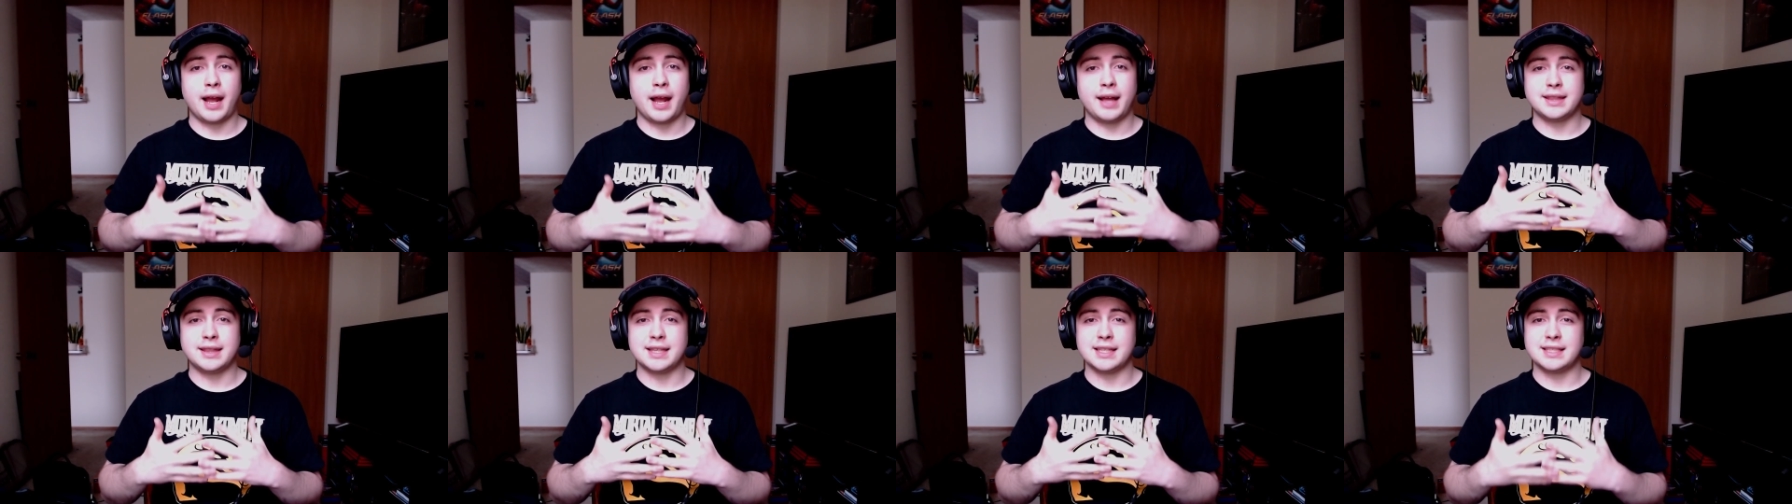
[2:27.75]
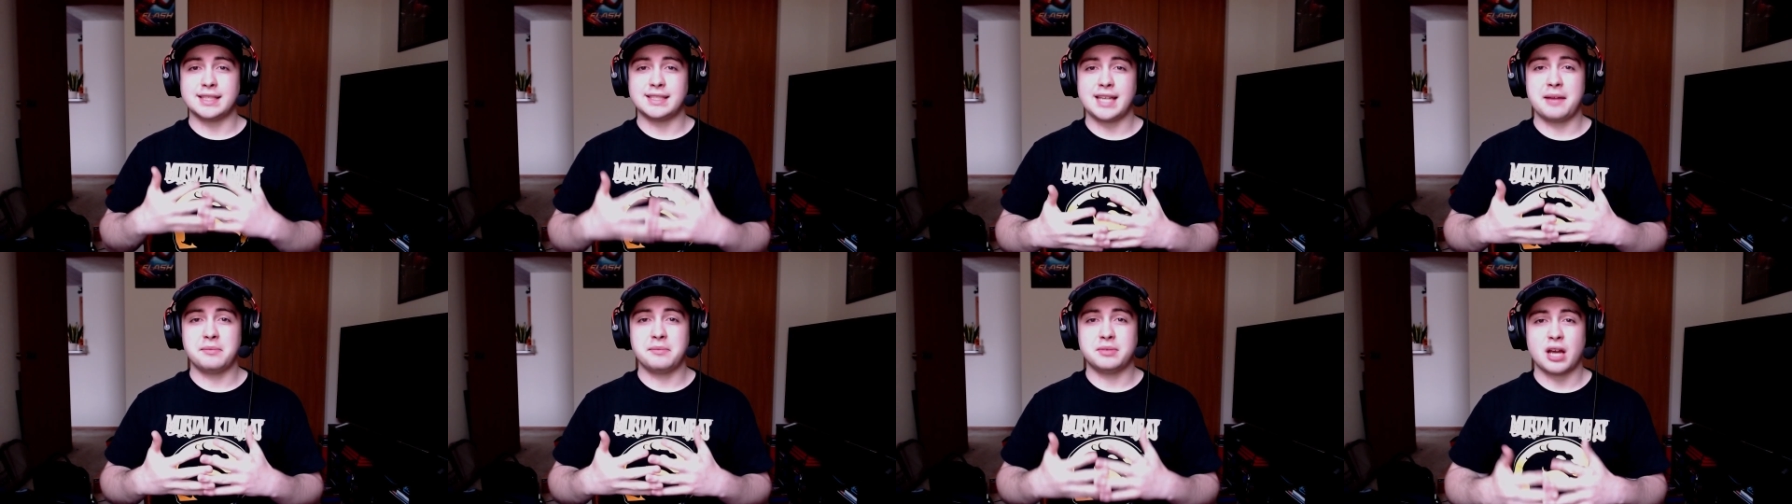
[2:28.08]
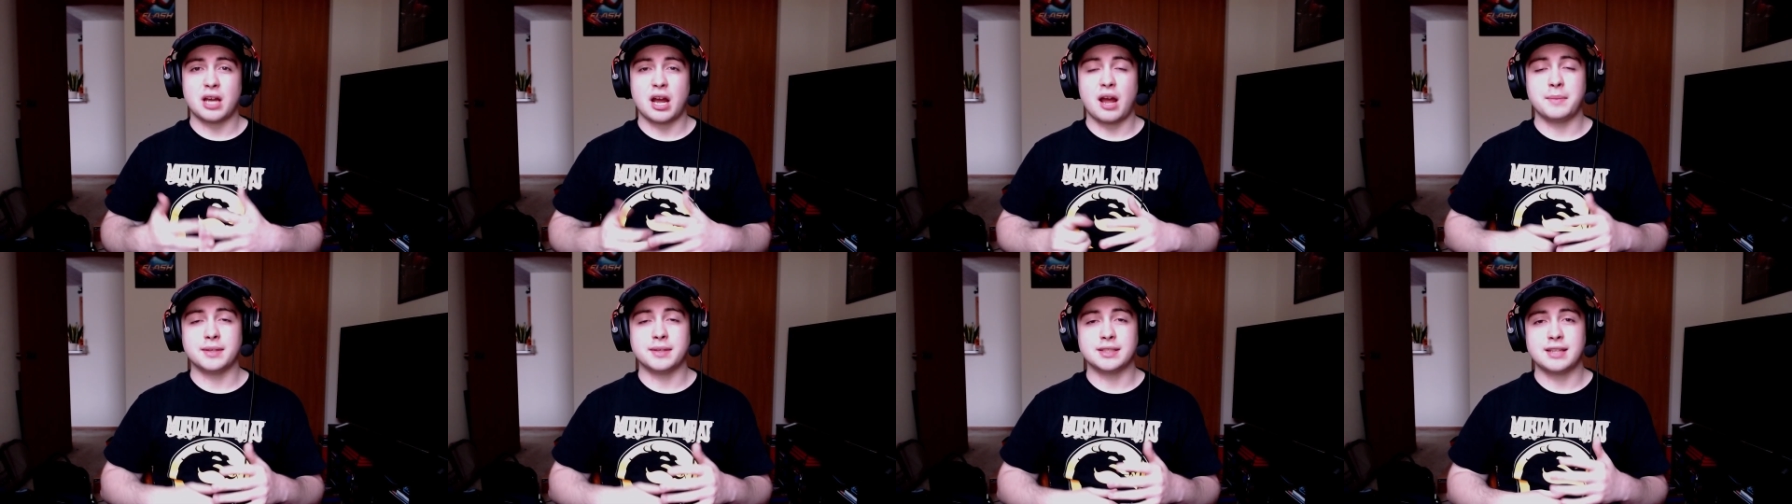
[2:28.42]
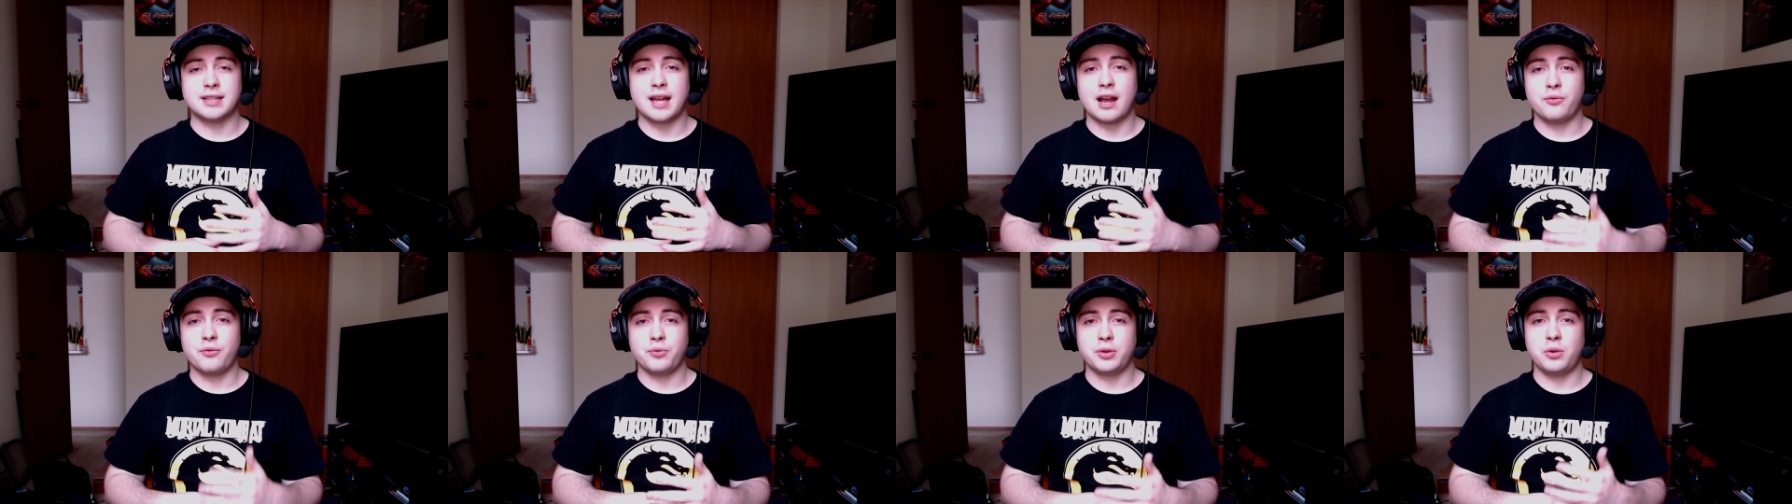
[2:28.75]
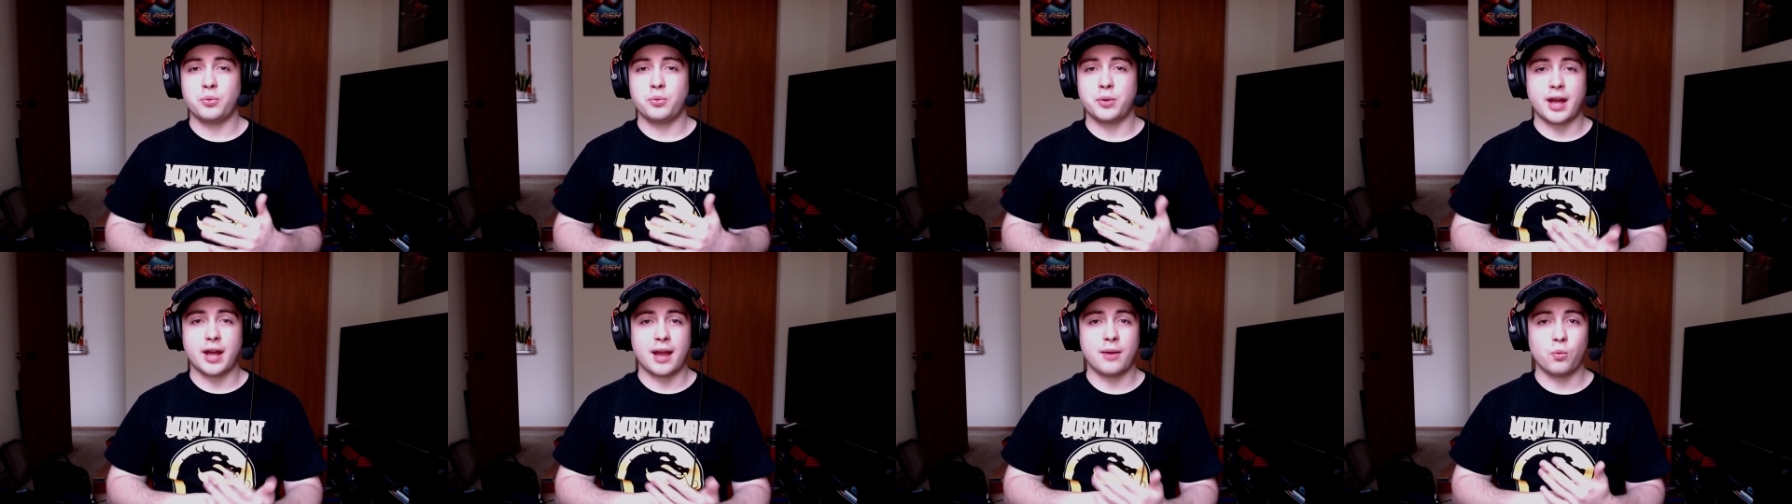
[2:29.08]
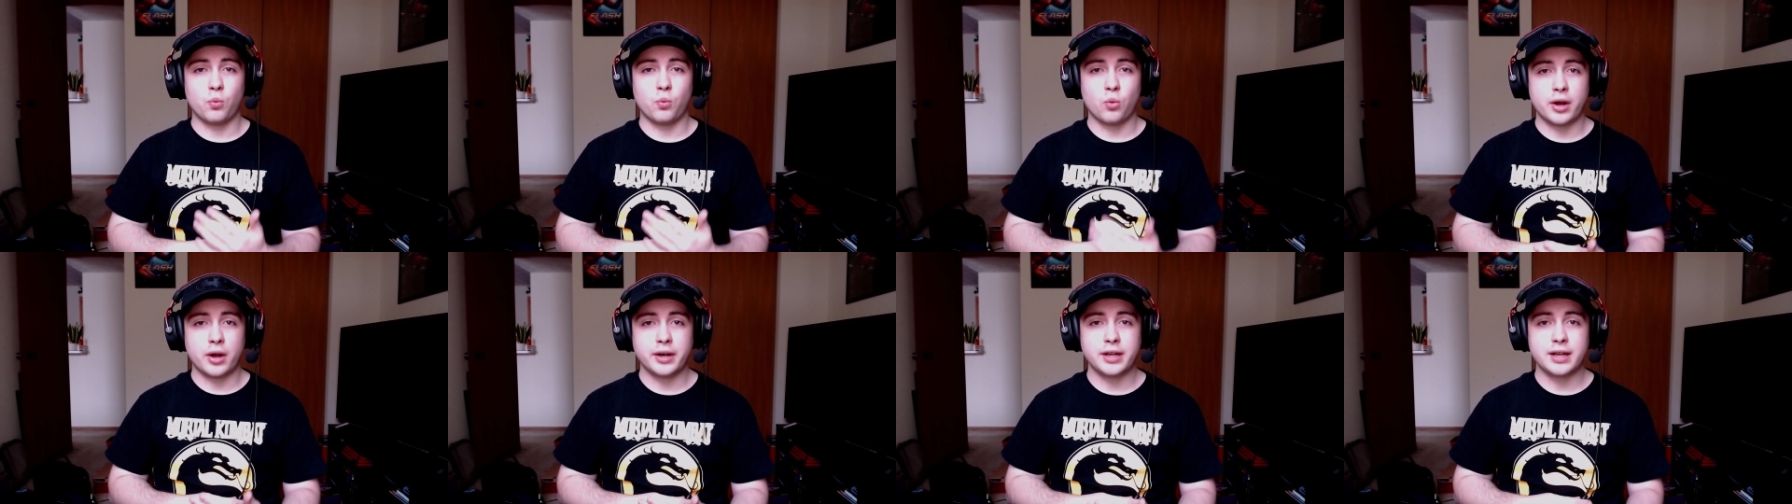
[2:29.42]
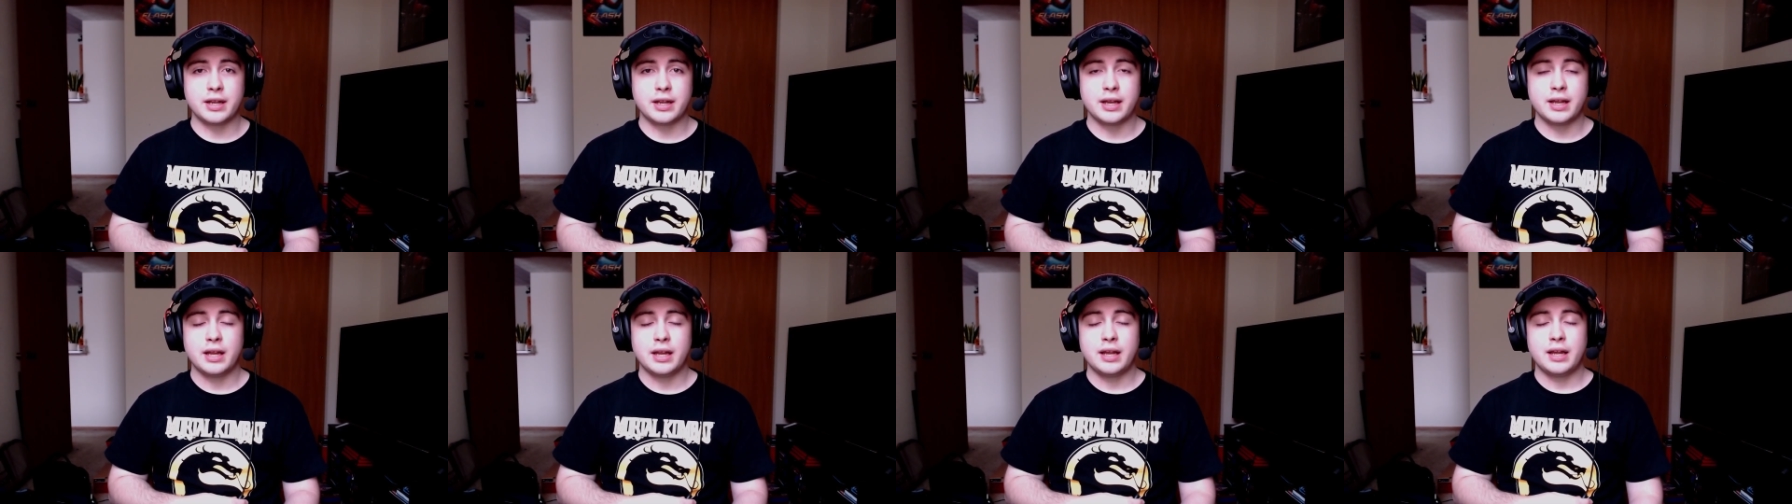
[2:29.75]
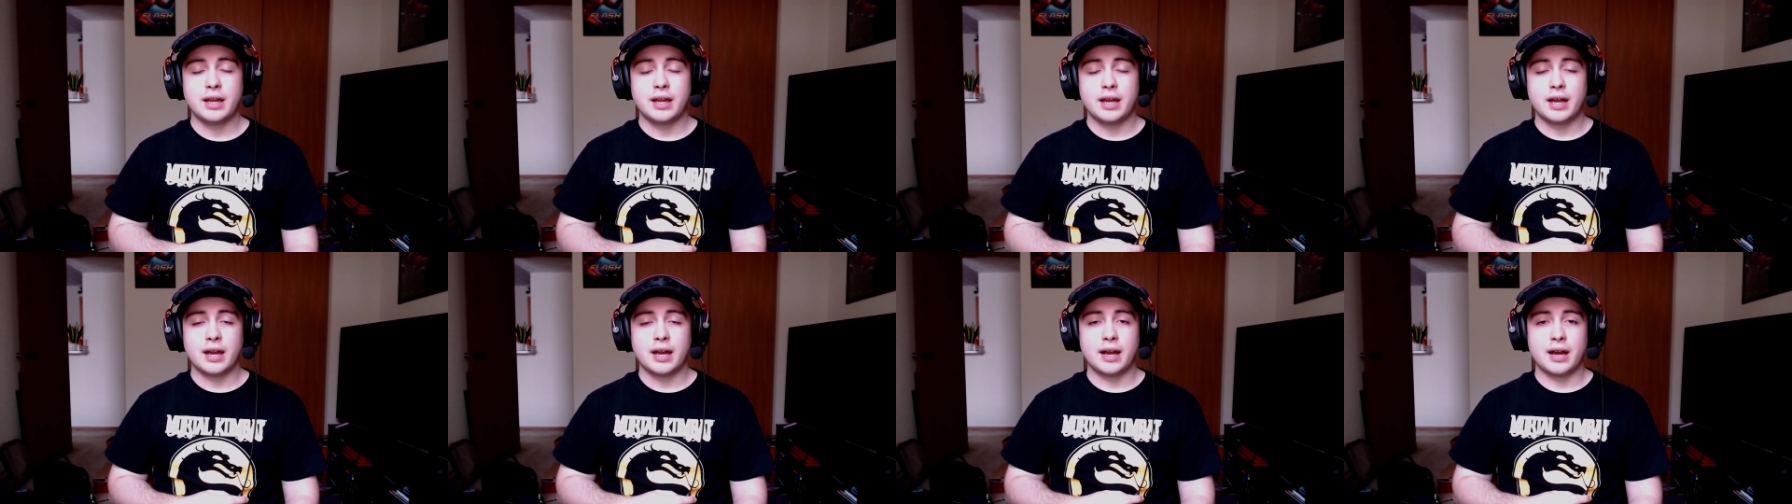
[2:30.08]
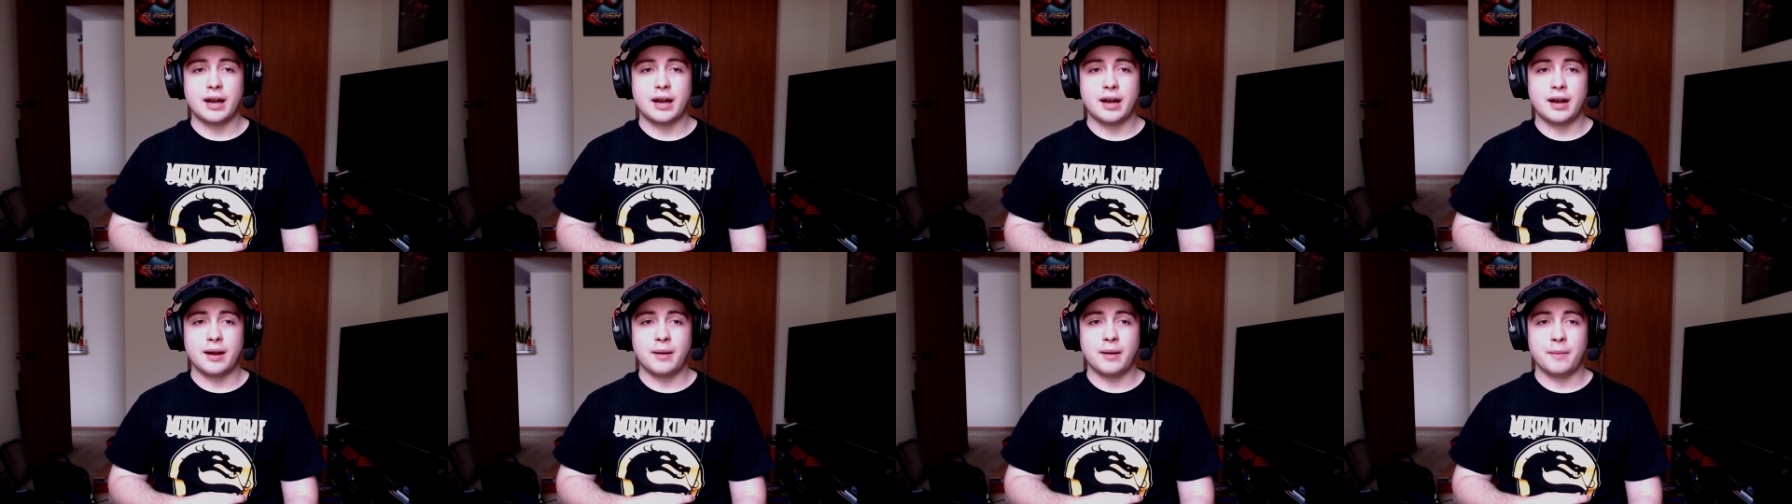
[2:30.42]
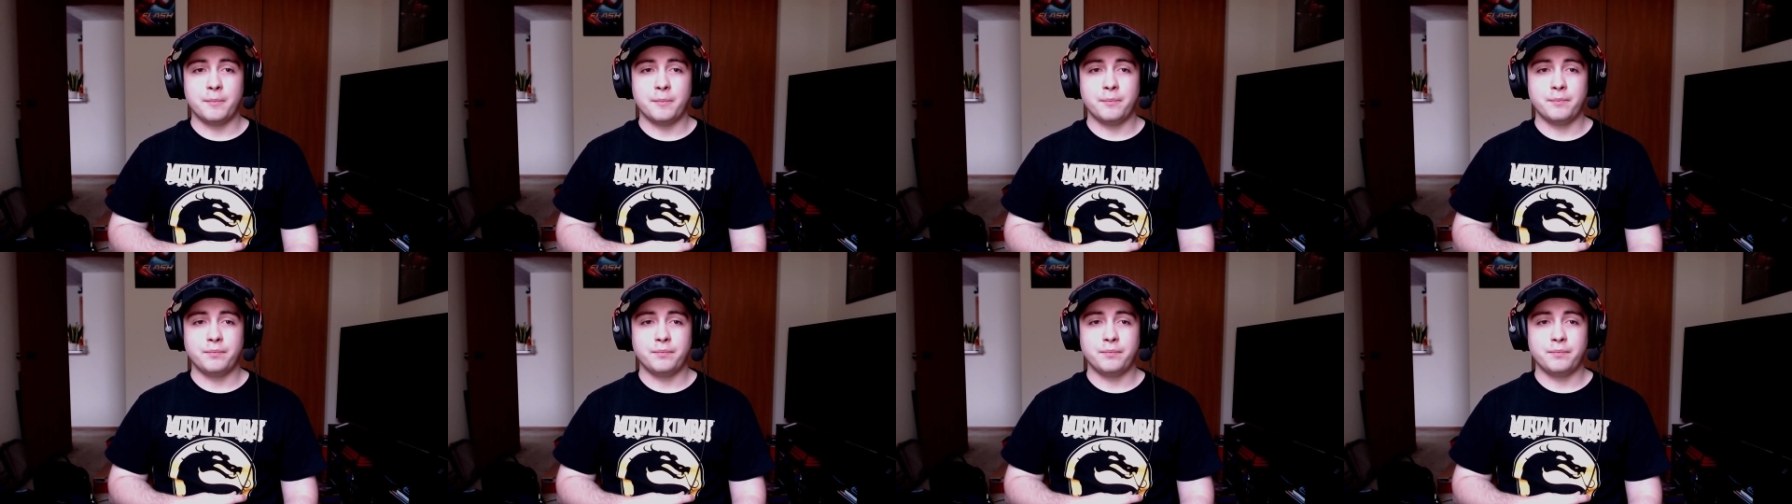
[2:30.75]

at the same time it's not really what i wanted um,